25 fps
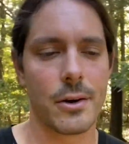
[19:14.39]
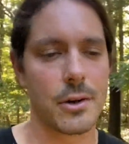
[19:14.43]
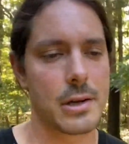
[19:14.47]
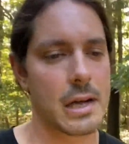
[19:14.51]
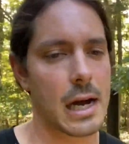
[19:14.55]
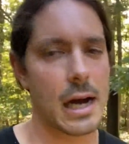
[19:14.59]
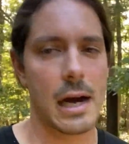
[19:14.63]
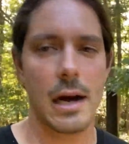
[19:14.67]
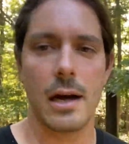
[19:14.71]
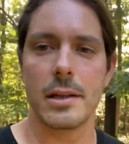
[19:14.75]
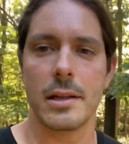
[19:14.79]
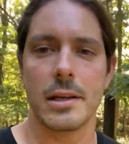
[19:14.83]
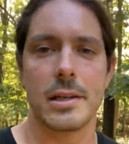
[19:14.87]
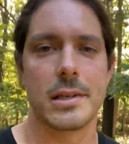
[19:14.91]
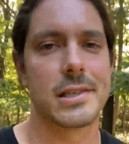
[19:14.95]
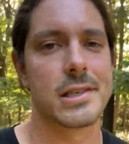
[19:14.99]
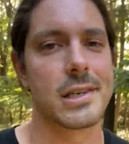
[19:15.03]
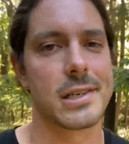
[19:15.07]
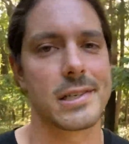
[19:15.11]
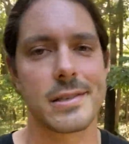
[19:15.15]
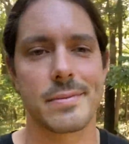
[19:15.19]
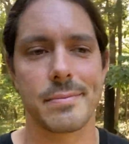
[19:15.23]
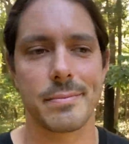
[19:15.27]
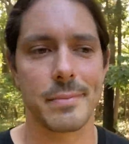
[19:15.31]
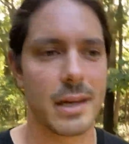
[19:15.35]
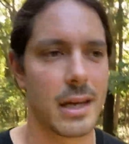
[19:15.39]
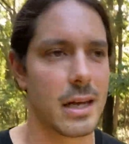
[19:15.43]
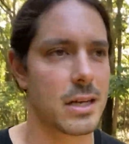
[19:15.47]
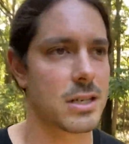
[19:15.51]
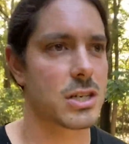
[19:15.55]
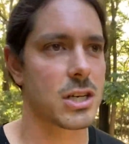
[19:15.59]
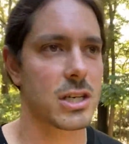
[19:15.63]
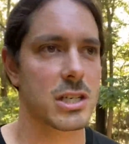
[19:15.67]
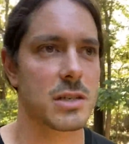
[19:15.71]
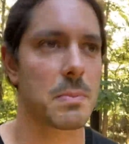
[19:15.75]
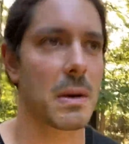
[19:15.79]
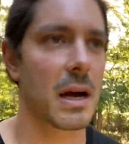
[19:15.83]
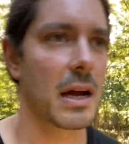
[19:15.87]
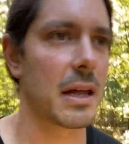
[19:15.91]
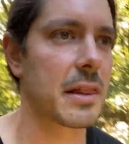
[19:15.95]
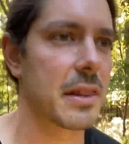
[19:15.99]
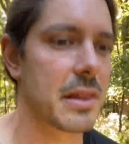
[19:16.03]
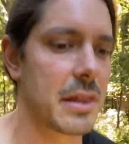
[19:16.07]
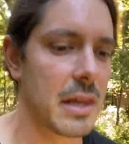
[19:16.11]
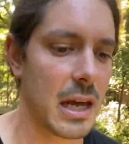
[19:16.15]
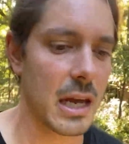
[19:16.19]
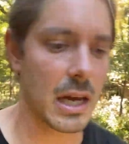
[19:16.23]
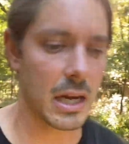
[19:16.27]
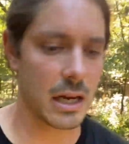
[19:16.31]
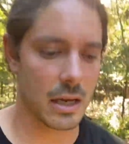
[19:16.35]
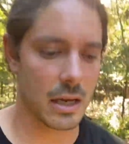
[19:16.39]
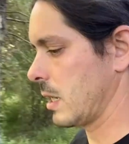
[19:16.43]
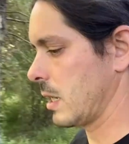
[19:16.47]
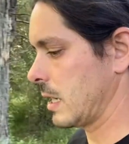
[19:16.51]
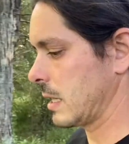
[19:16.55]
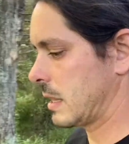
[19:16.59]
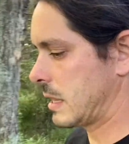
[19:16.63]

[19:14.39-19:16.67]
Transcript: Kali is it's just my thing.